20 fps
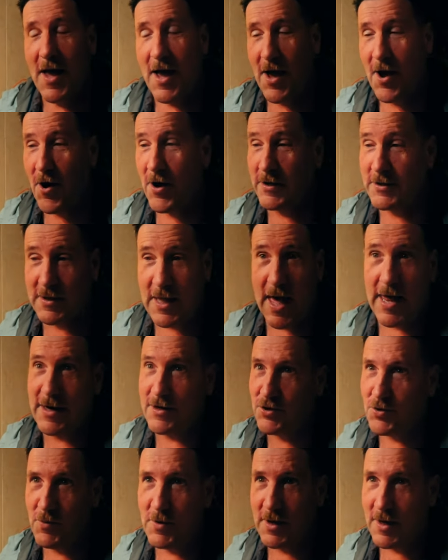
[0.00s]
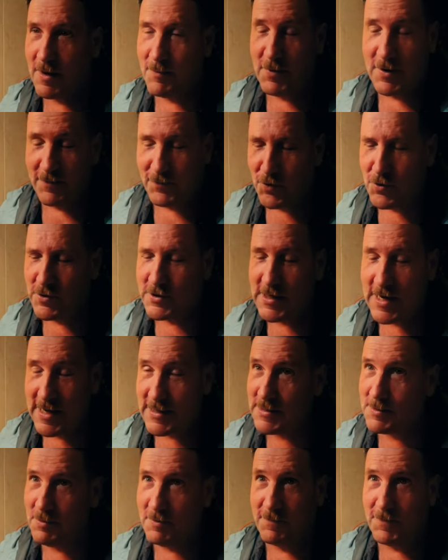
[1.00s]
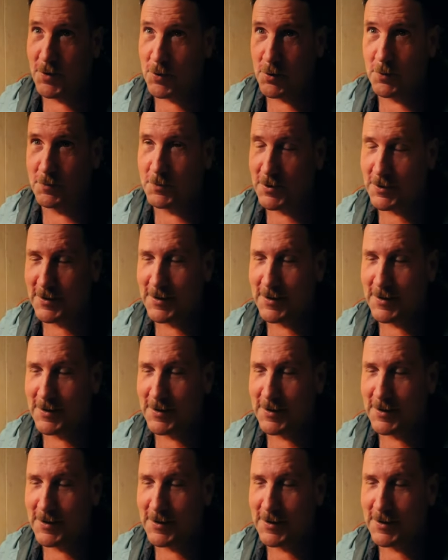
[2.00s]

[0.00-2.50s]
I started doing it, but of course it has to be filmed.